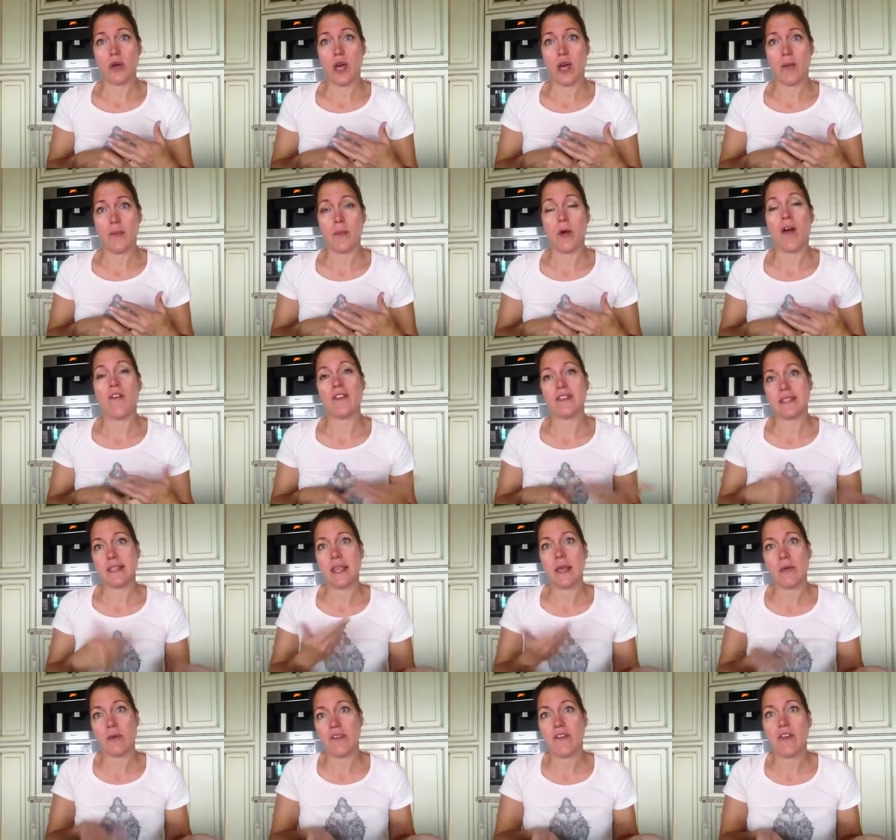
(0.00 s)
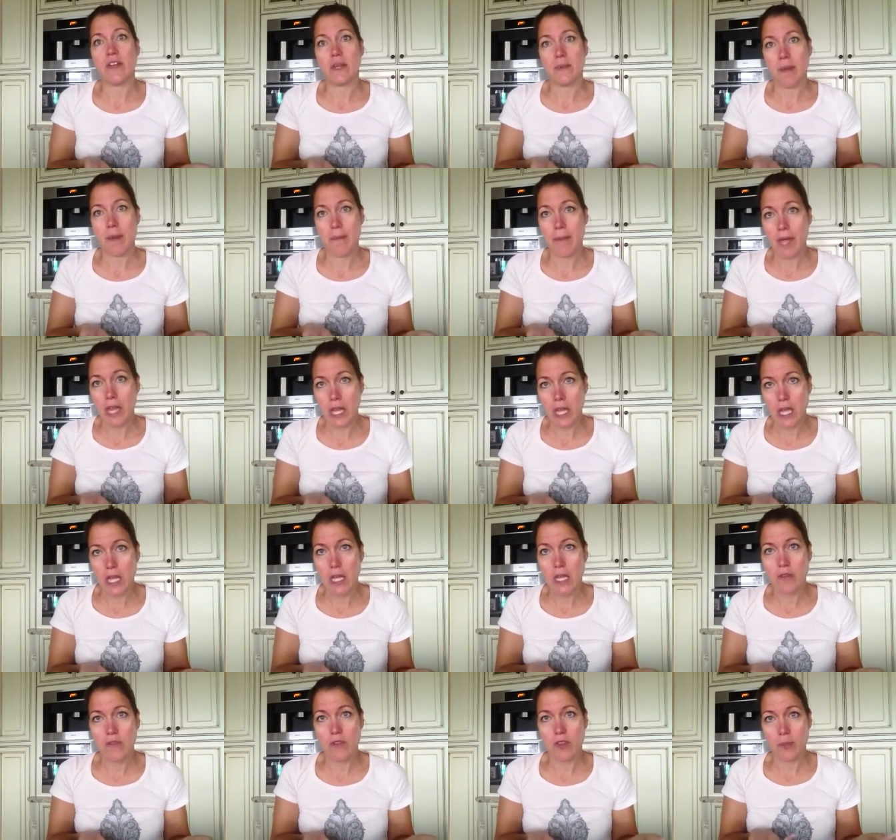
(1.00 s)
Um, obviously, they refunded my money
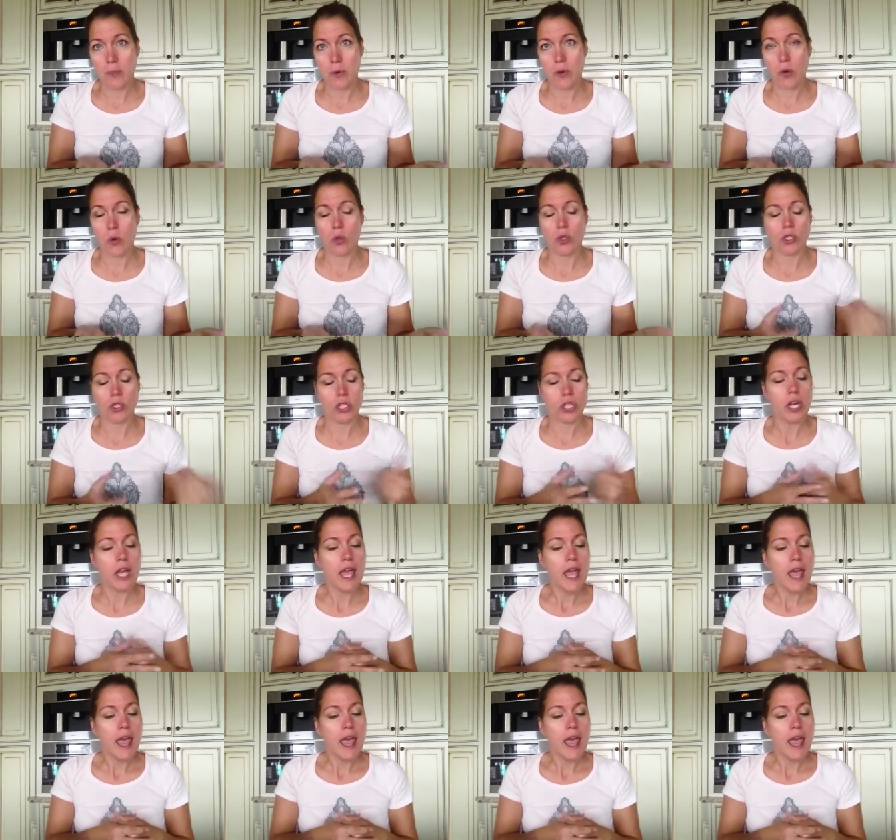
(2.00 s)
for the bird holder,